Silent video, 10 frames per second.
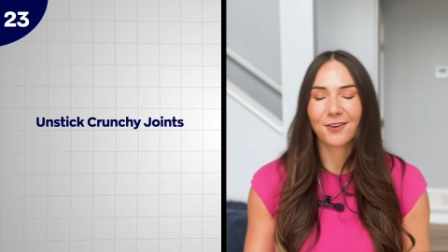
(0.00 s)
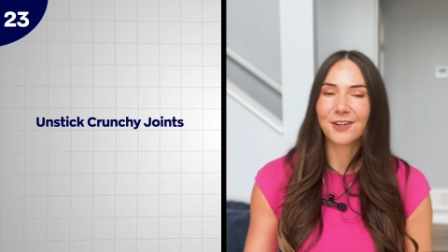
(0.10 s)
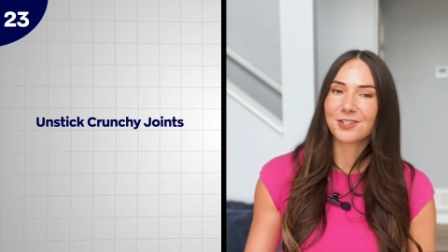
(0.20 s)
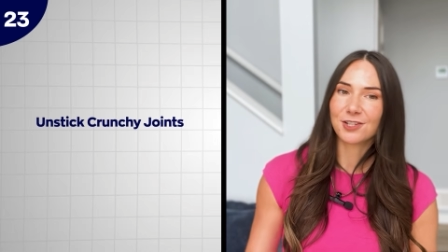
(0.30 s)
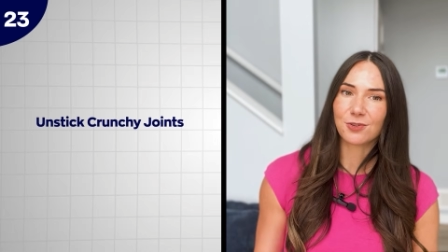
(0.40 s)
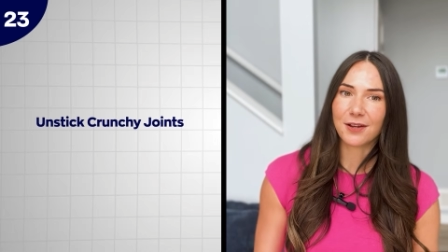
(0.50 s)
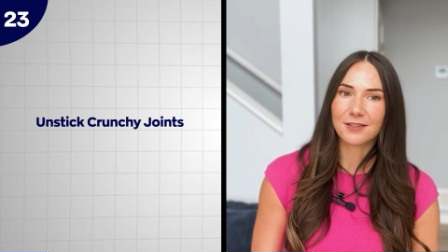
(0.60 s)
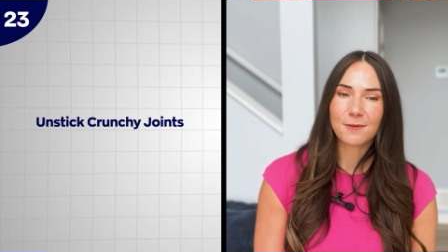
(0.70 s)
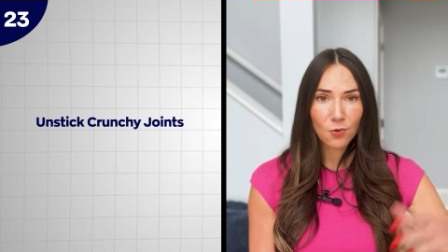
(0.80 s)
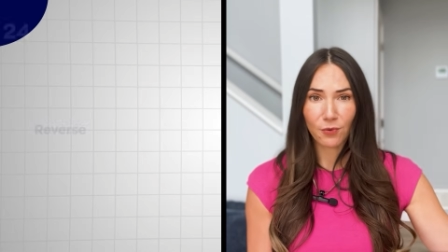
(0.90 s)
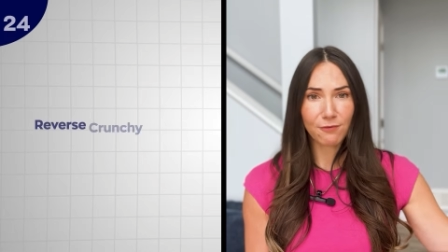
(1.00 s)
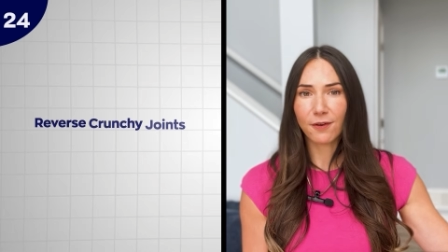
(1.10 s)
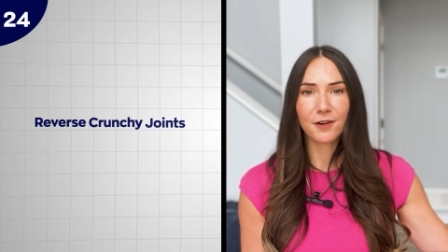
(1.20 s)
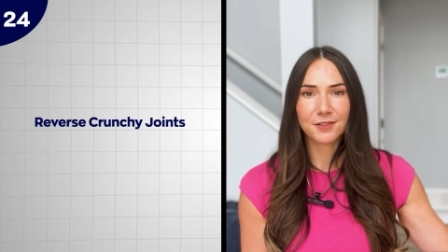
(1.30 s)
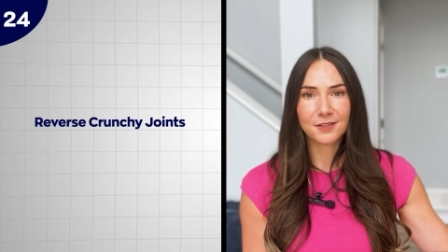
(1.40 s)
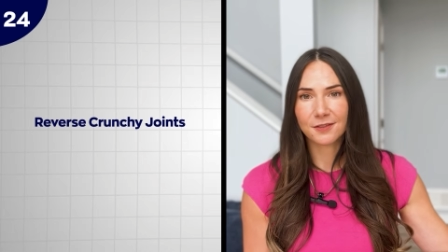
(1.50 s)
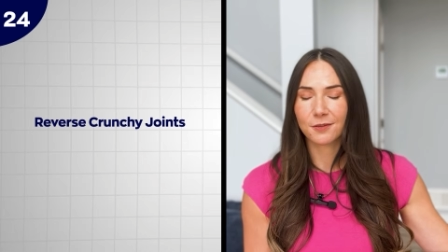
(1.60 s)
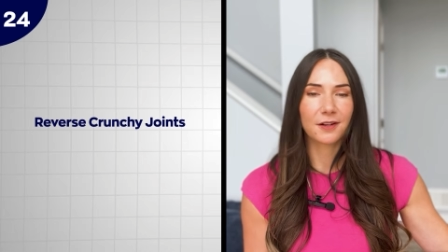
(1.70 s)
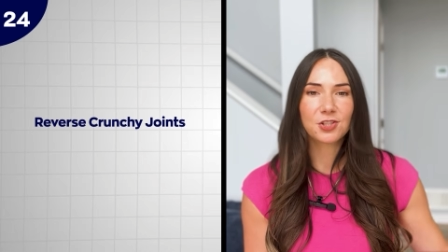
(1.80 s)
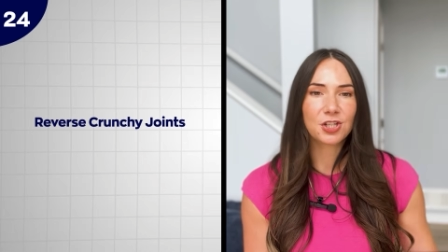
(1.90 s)
crunchy joints, reverse
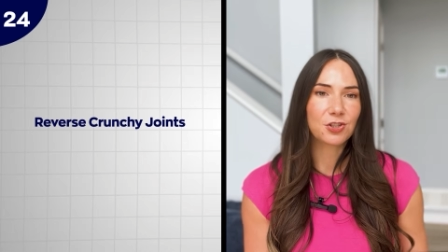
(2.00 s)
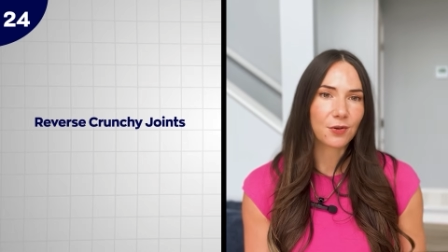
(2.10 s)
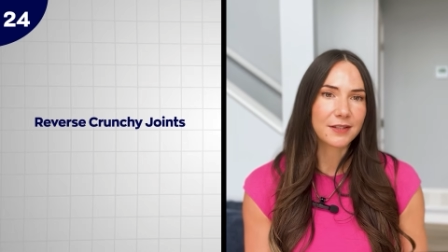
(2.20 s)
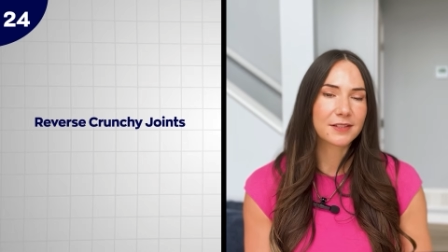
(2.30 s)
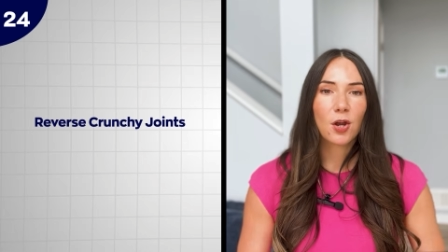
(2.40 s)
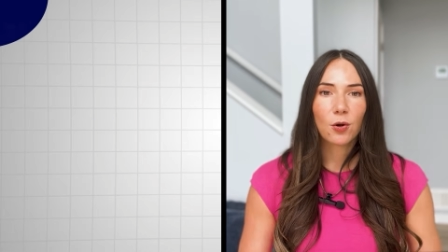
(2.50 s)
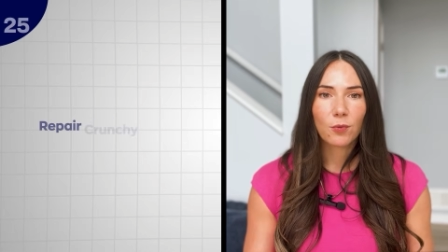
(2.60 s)
crunchy joints,